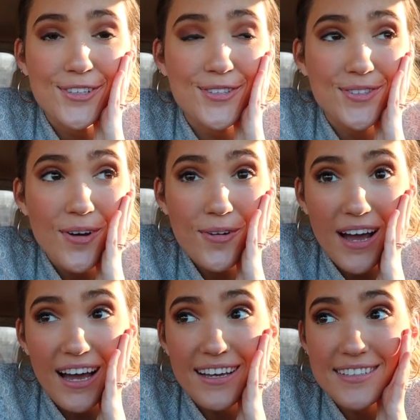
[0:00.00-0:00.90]
So
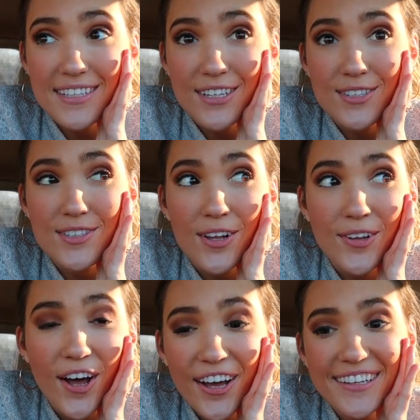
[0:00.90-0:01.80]
guys, it is a
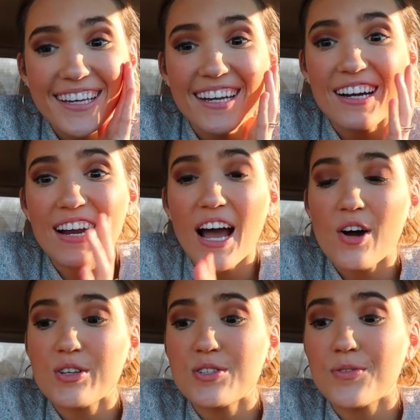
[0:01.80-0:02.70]
lot later
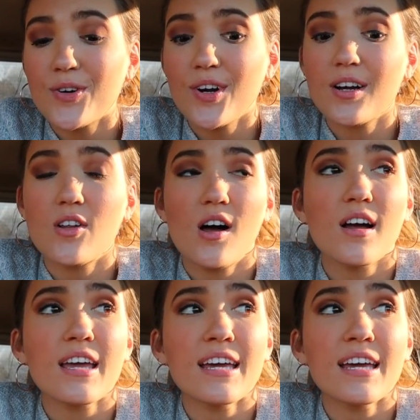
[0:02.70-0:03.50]
now. It's four o'clock.